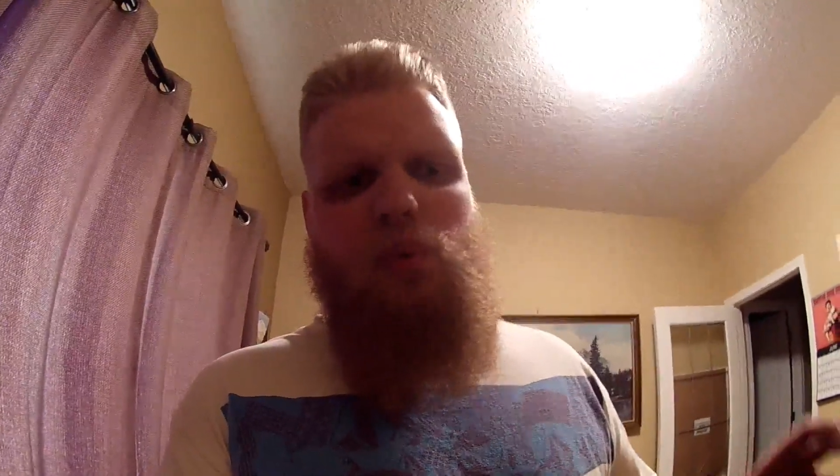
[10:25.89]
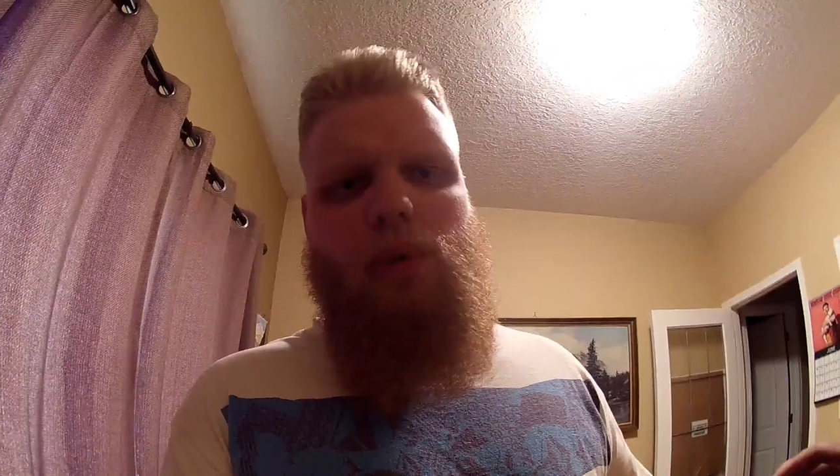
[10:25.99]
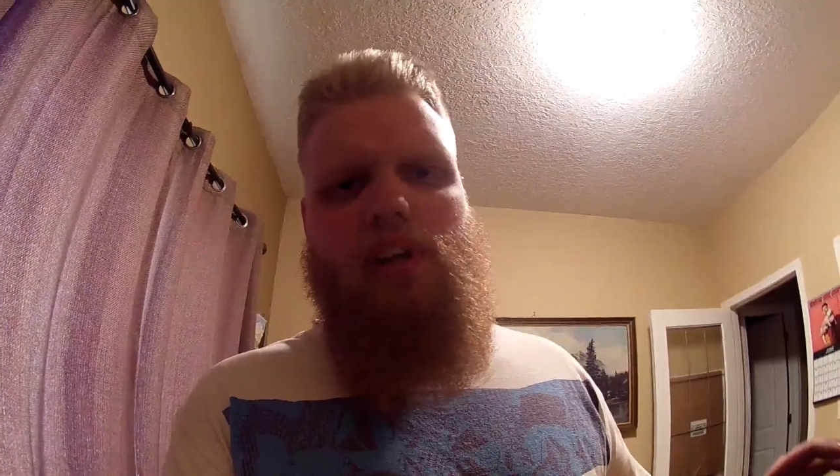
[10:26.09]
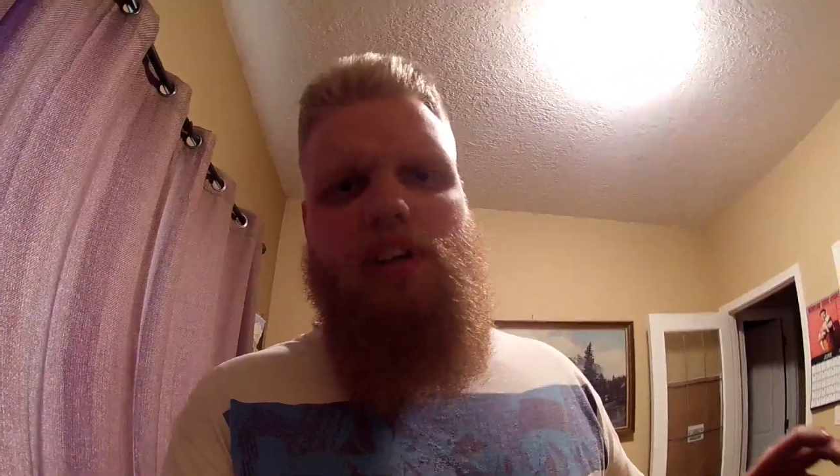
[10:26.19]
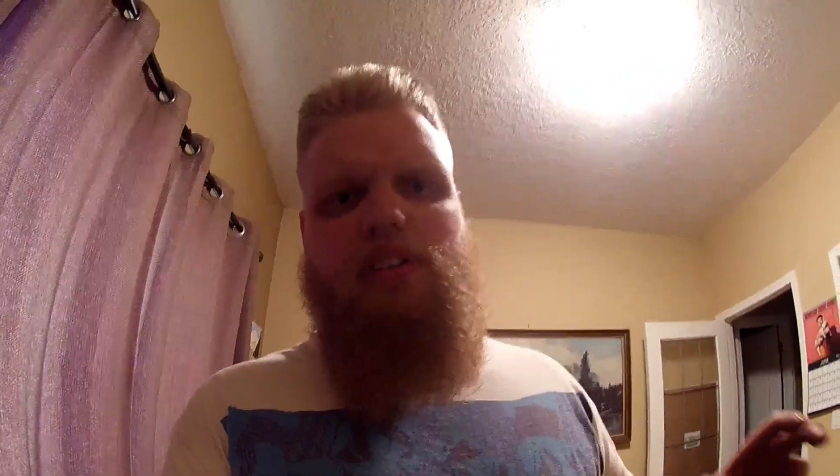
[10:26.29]

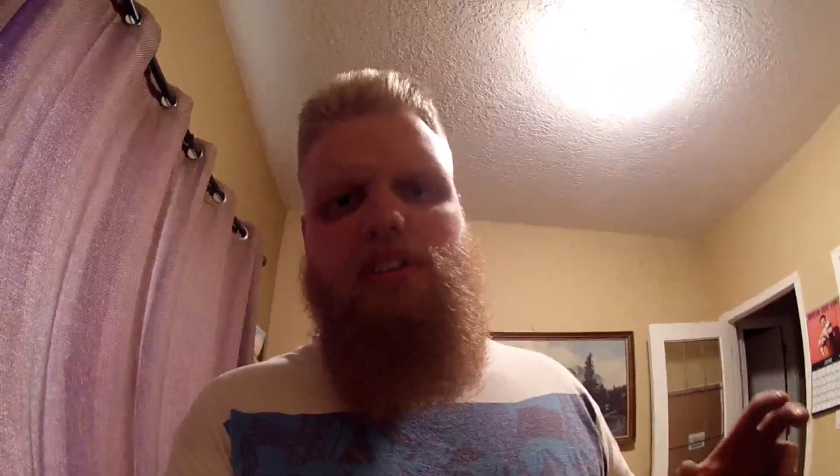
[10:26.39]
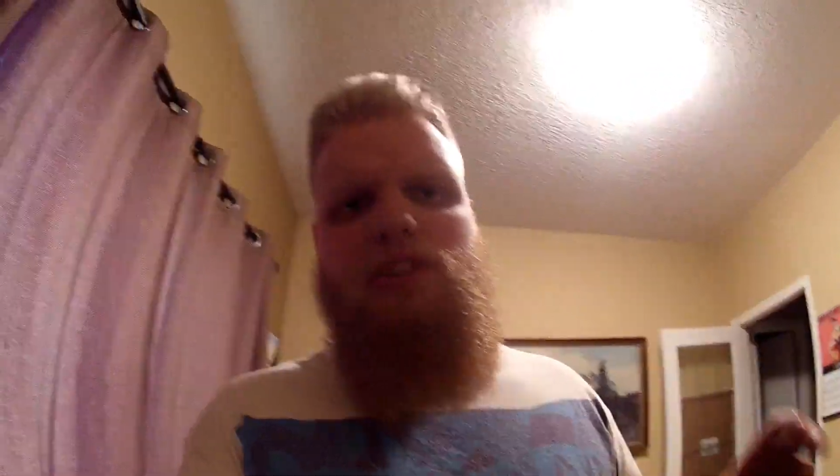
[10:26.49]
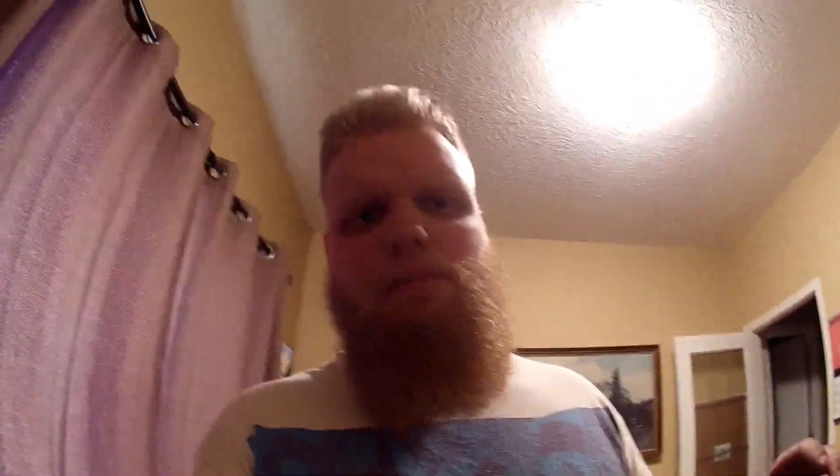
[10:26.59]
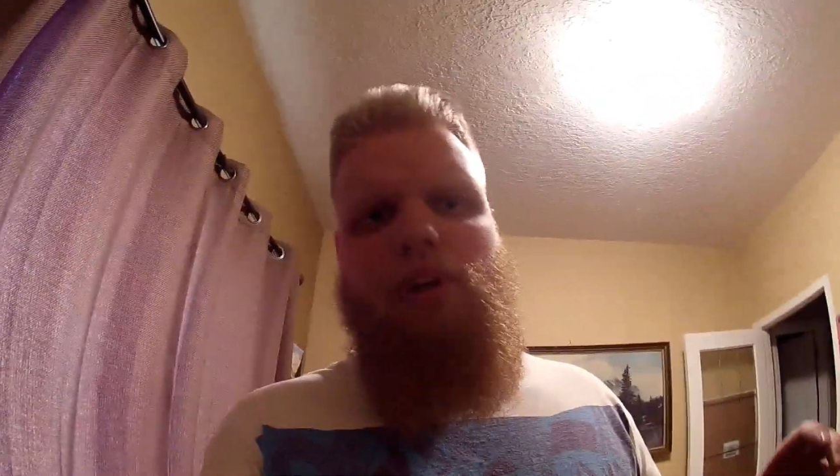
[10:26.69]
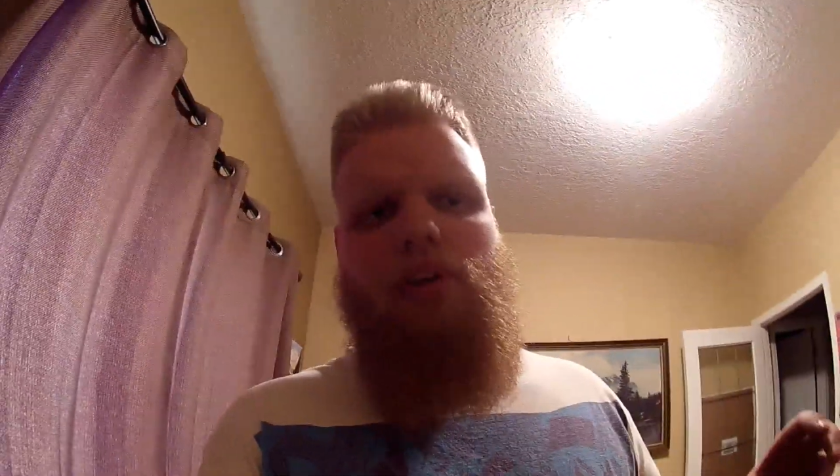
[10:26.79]
weird
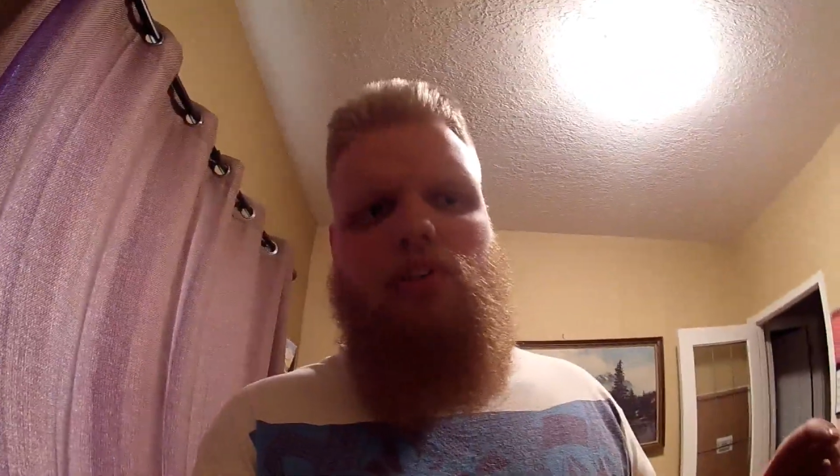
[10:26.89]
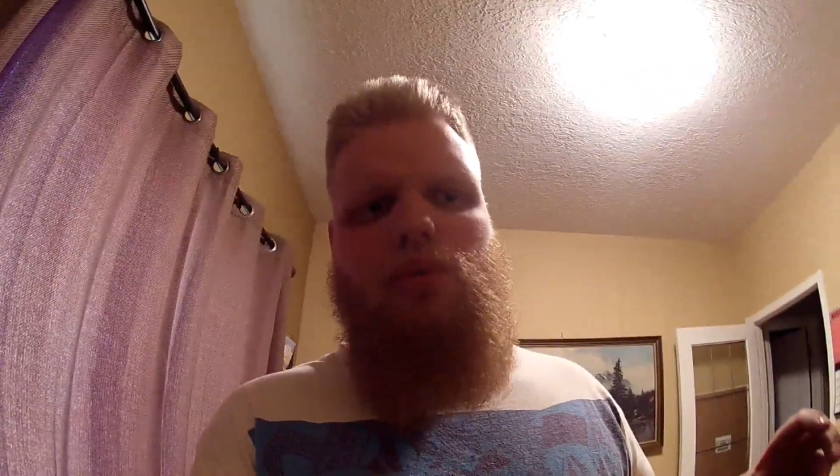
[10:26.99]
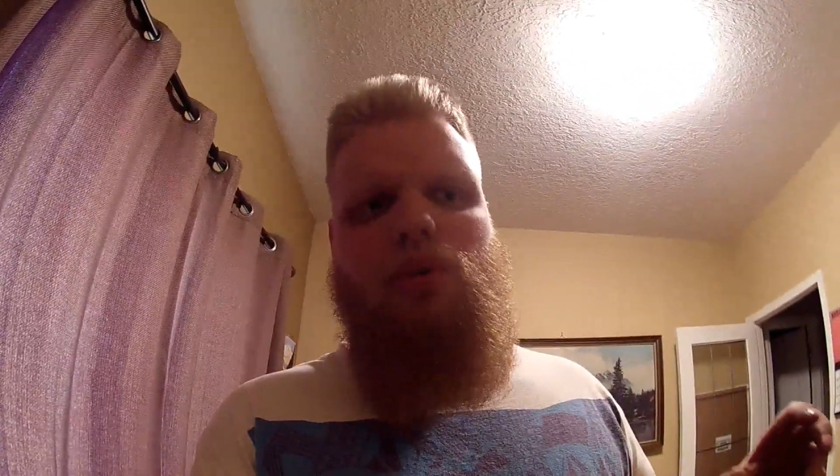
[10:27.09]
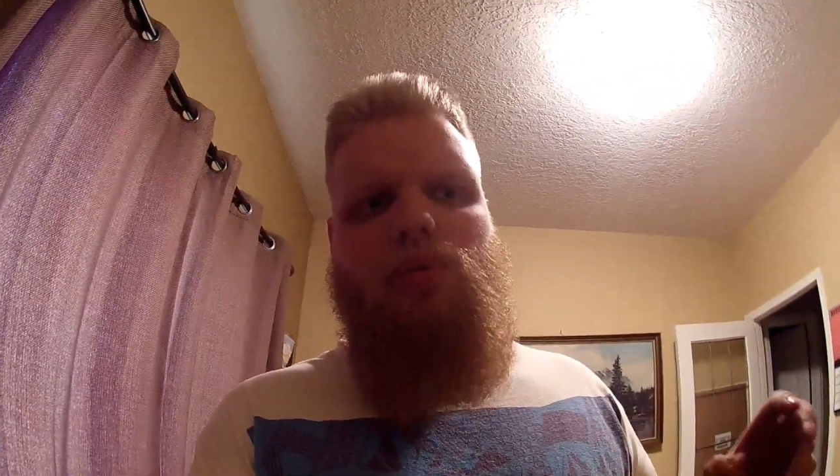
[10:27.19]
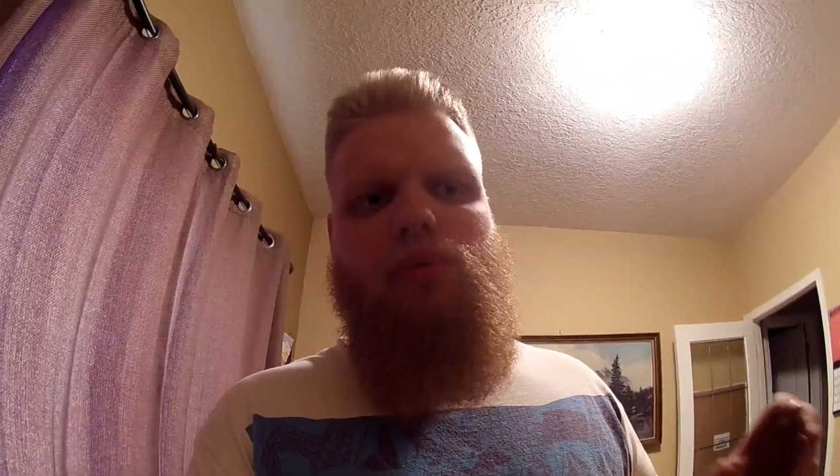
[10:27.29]

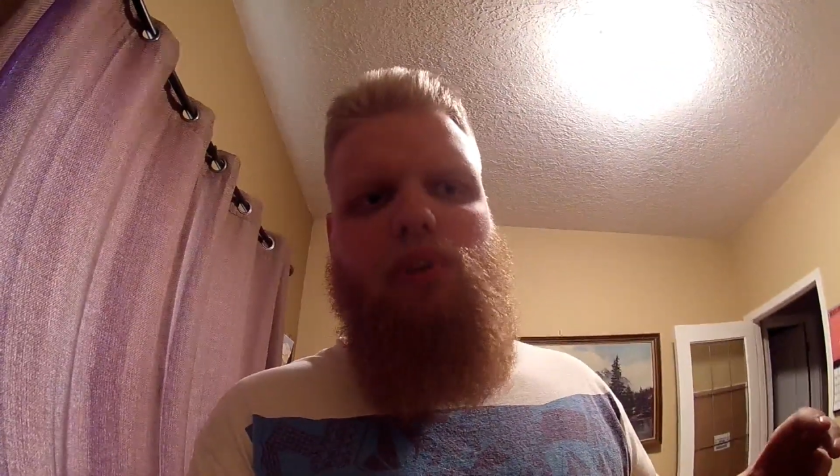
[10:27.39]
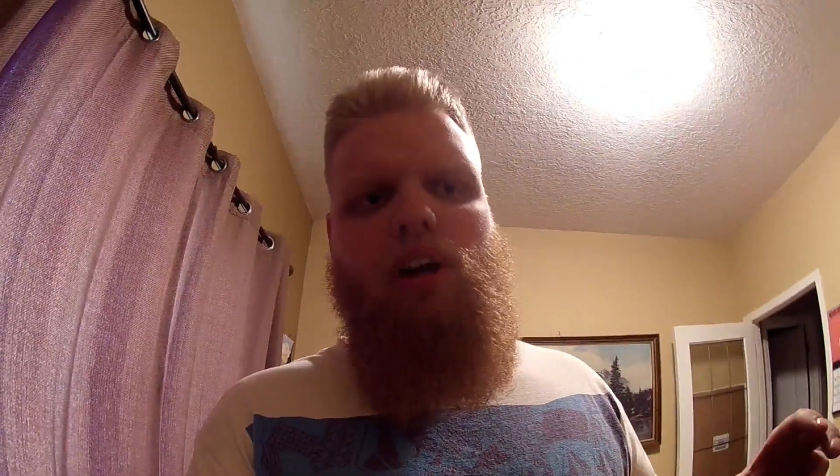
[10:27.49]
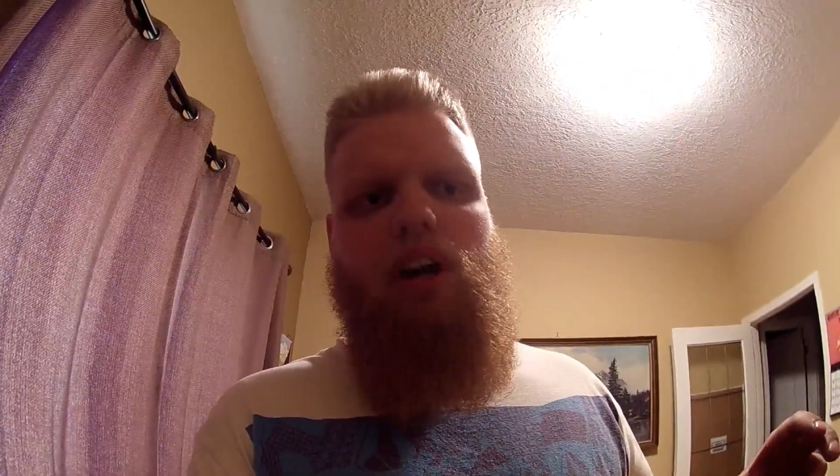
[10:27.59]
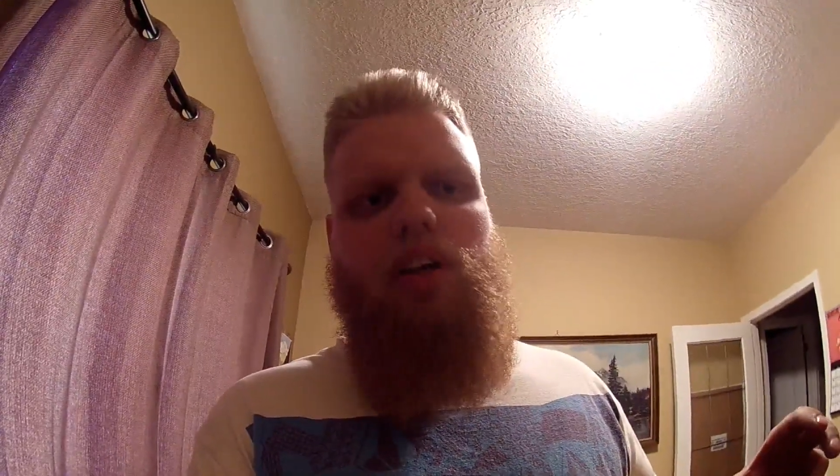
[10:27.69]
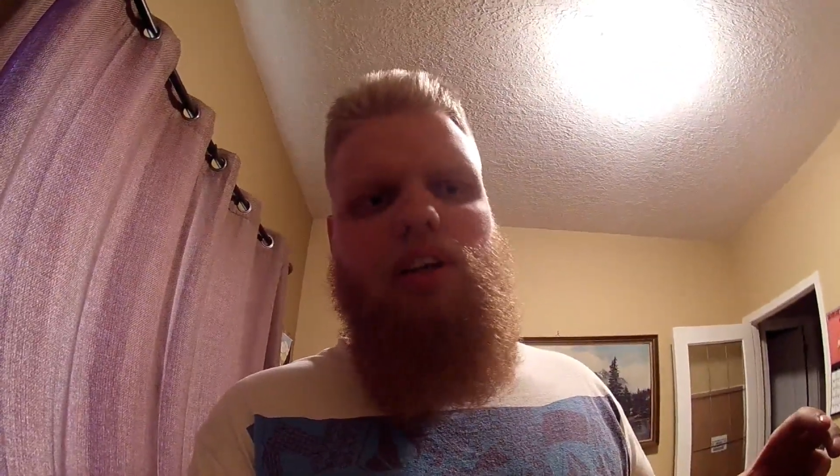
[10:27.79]
spiritual
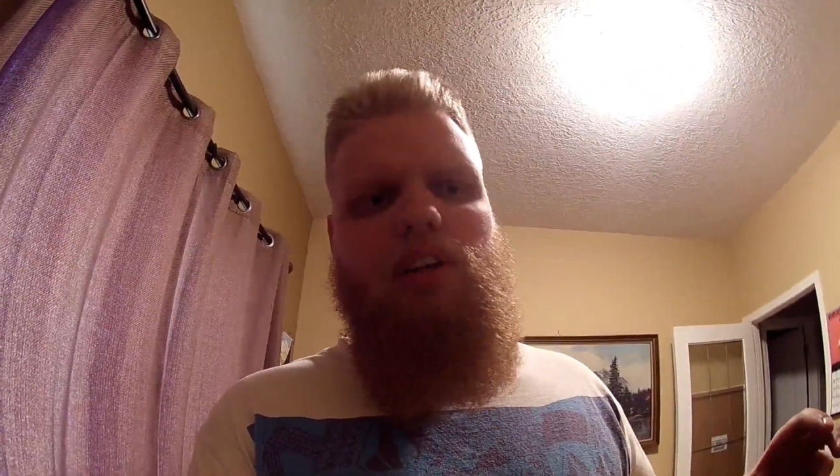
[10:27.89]
rock